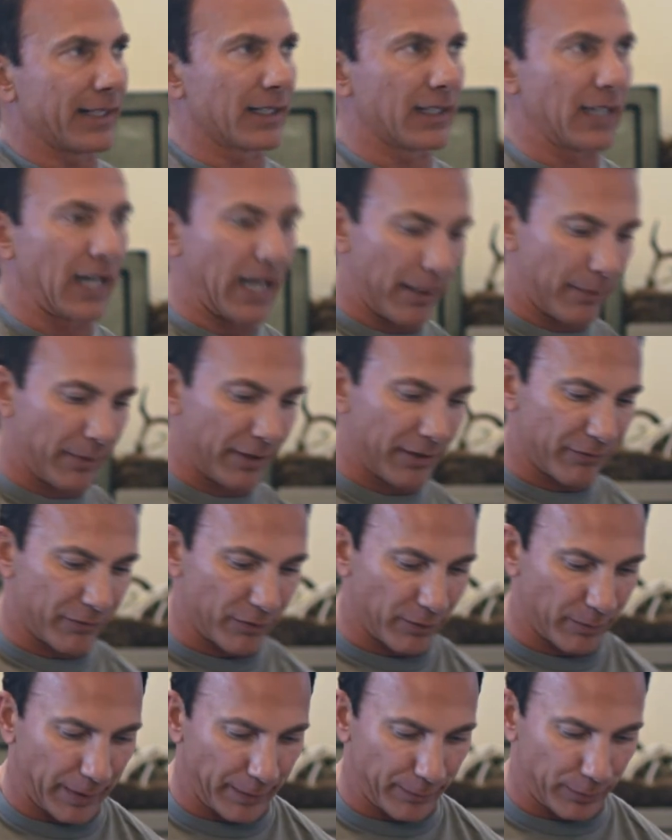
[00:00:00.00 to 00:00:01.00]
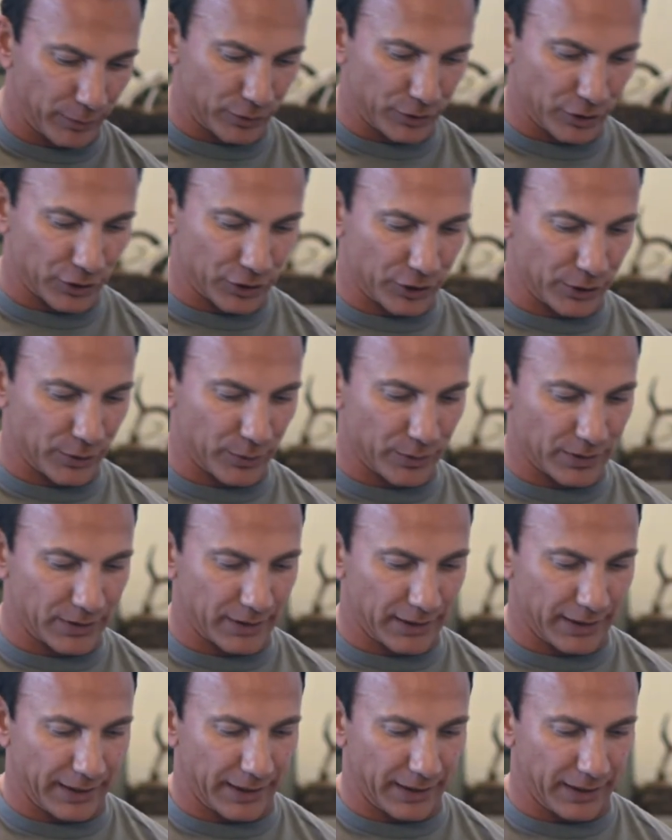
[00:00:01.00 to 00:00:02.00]
uncommon for people to shoot
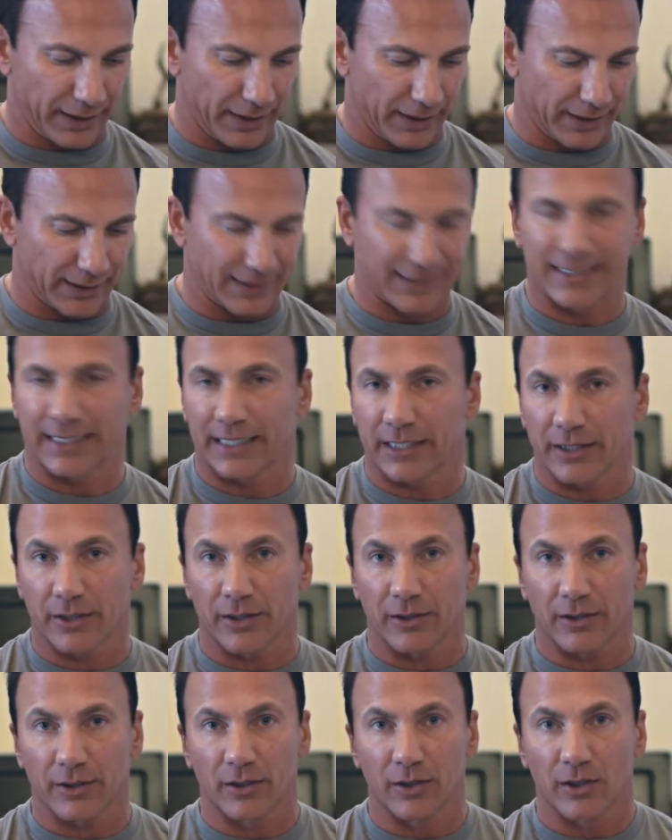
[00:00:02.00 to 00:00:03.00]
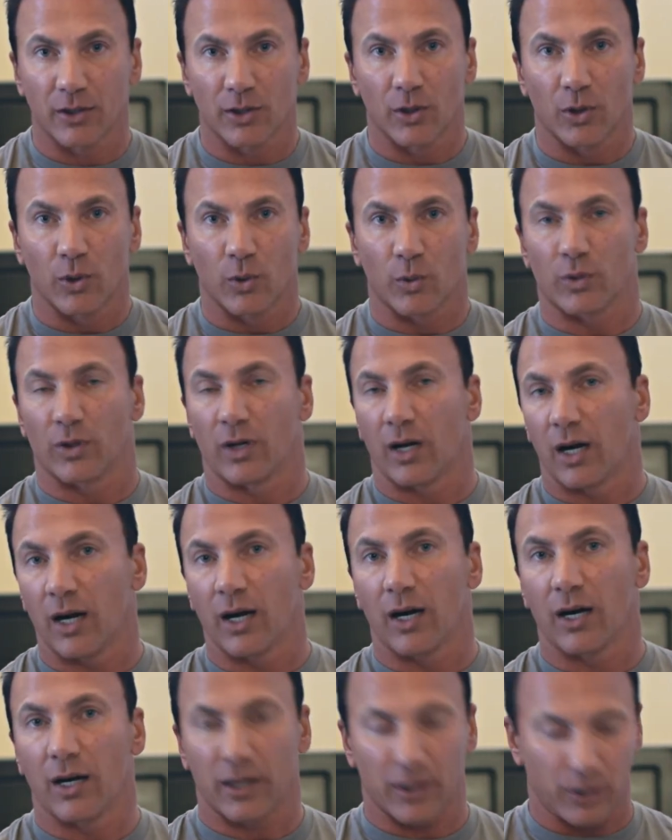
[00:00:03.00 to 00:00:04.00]
a deer or a
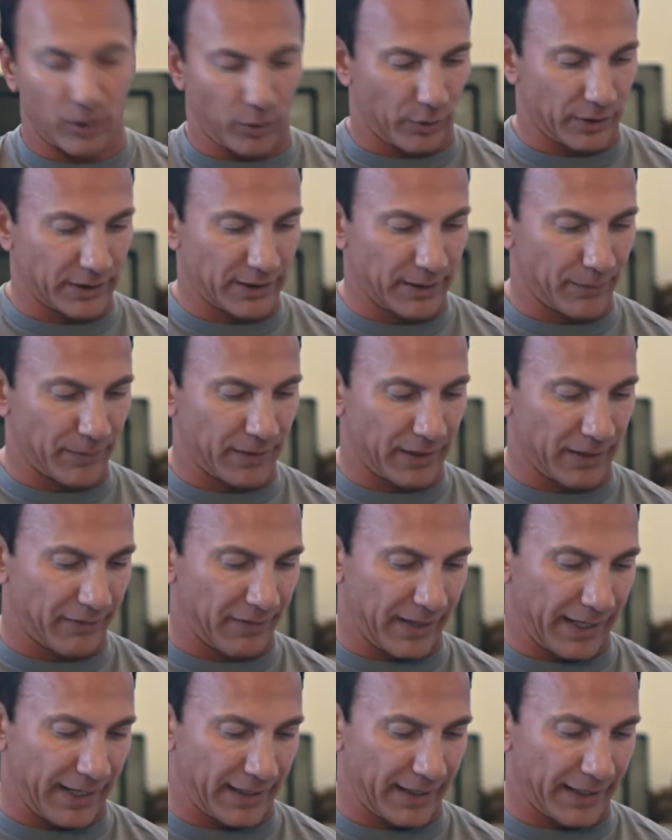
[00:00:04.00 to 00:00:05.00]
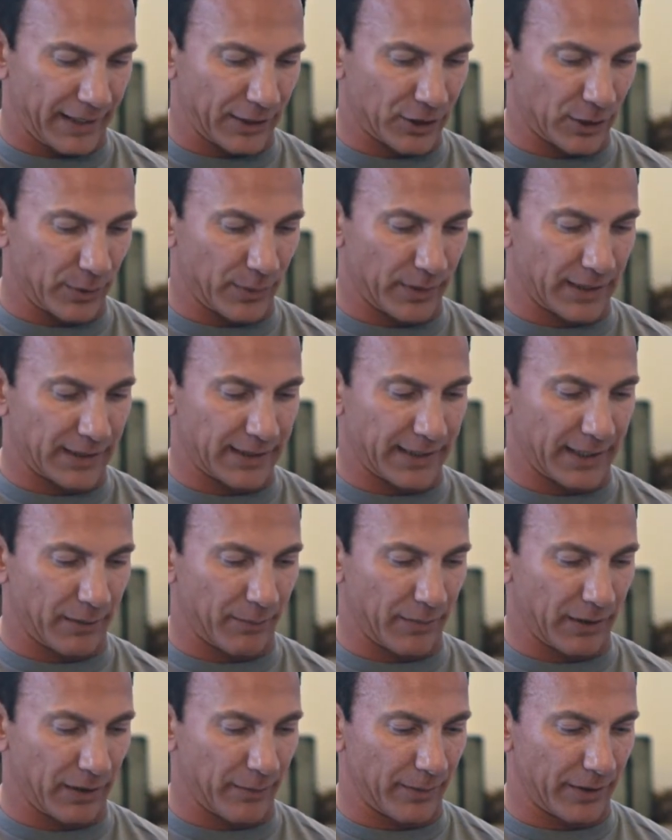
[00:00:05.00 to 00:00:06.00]
hog or something of that nature with a
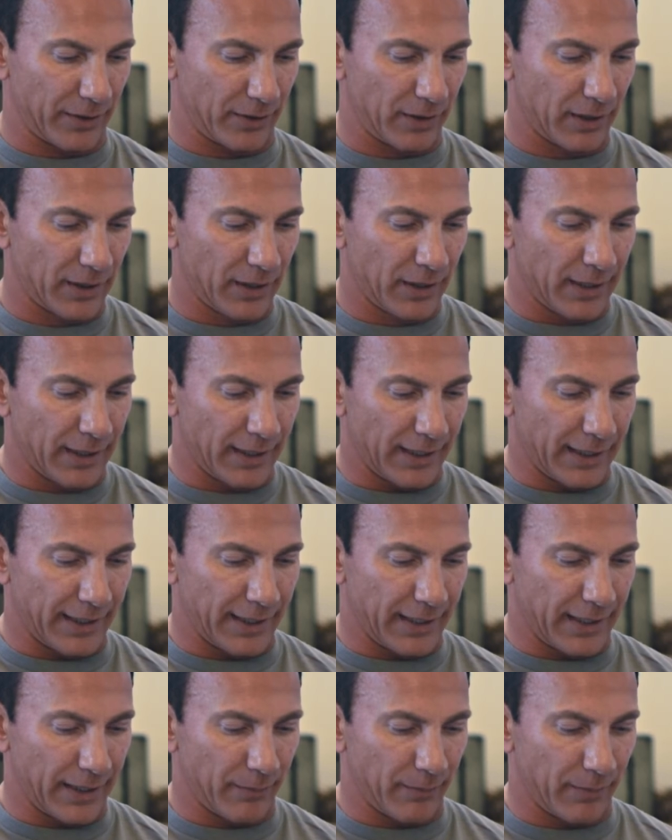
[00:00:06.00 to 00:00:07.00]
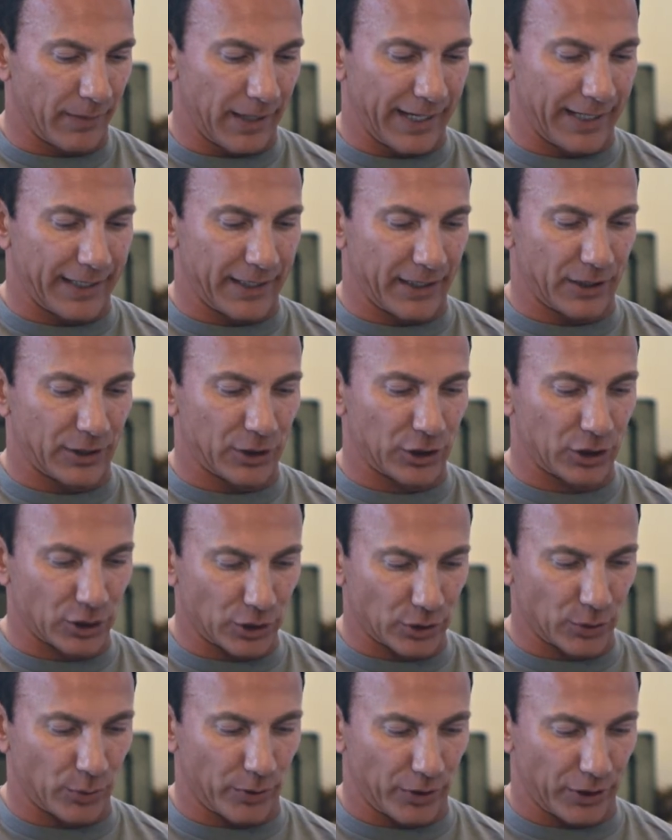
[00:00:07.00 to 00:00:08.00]
10mm. I can
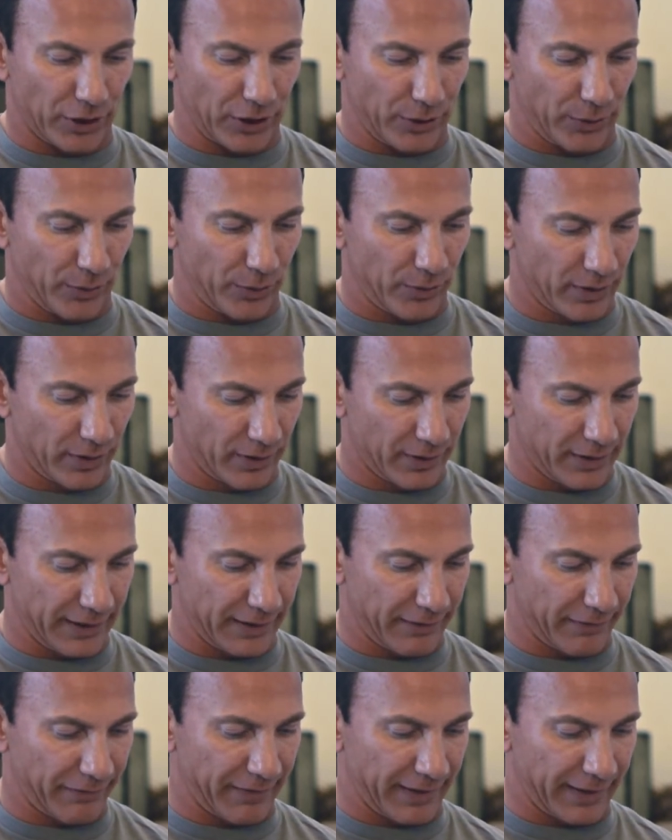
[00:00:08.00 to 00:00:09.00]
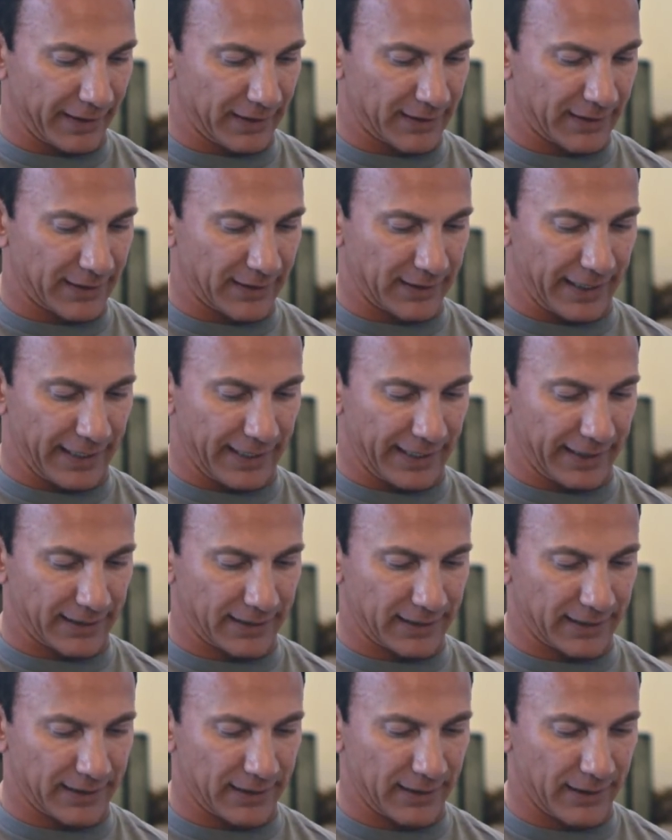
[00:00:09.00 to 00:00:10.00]
assure you the effects this
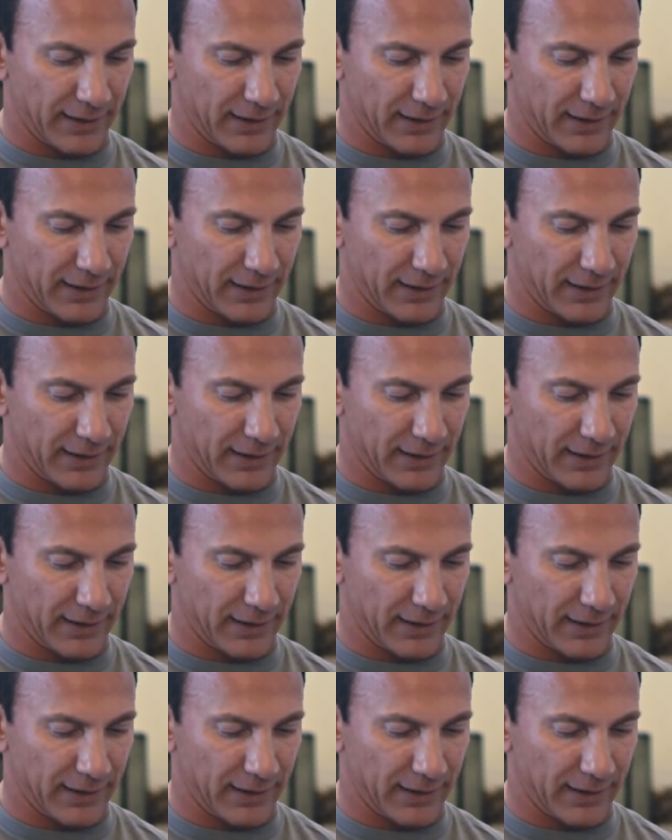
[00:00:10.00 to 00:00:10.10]
has